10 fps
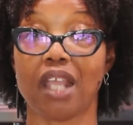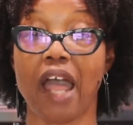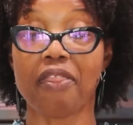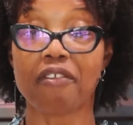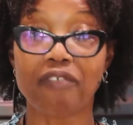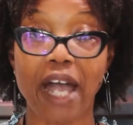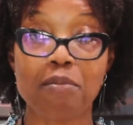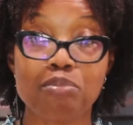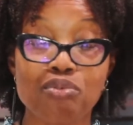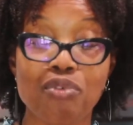and the
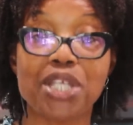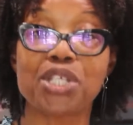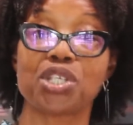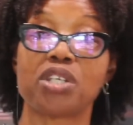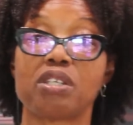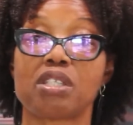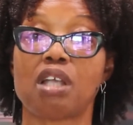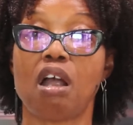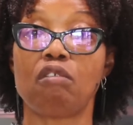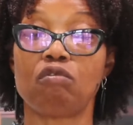vibrations
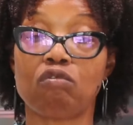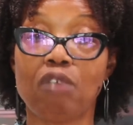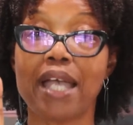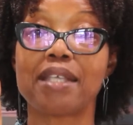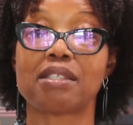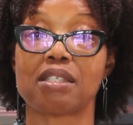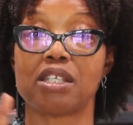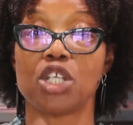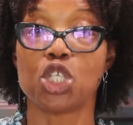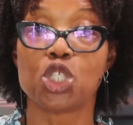start rising.